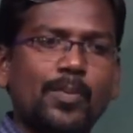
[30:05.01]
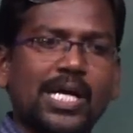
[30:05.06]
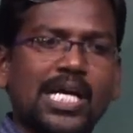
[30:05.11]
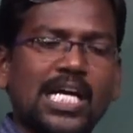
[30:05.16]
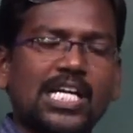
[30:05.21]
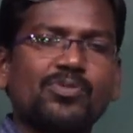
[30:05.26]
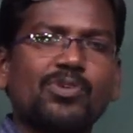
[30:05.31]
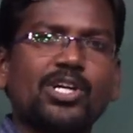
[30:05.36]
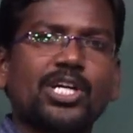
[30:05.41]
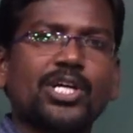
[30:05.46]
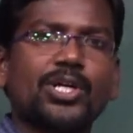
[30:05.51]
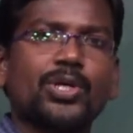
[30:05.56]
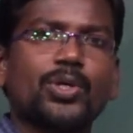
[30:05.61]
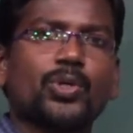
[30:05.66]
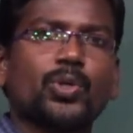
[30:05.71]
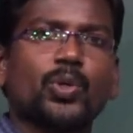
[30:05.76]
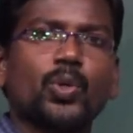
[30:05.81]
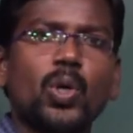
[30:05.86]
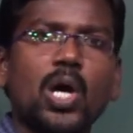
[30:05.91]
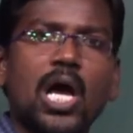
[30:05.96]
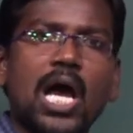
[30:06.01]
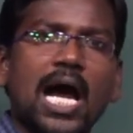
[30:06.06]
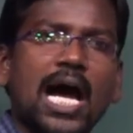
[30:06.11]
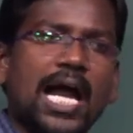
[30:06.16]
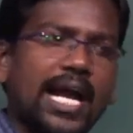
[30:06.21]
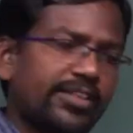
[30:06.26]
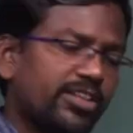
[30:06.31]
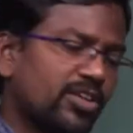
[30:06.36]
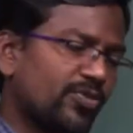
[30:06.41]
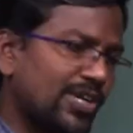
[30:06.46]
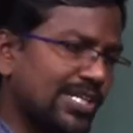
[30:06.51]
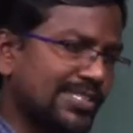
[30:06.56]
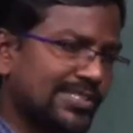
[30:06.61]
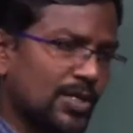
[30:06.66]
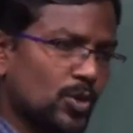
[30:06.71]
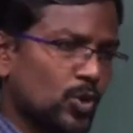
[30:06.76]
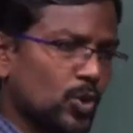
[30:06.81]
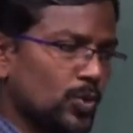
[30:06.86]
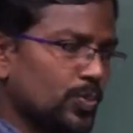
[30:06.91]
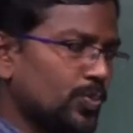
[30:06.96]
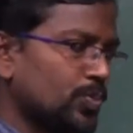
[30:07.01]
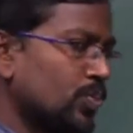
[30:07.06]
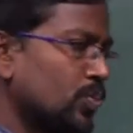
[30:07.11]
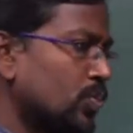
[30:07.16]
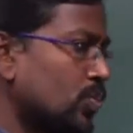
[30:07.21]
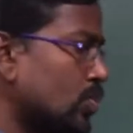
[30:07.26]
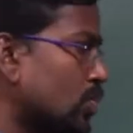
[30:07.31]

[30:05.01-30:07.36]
be converted into another functional group.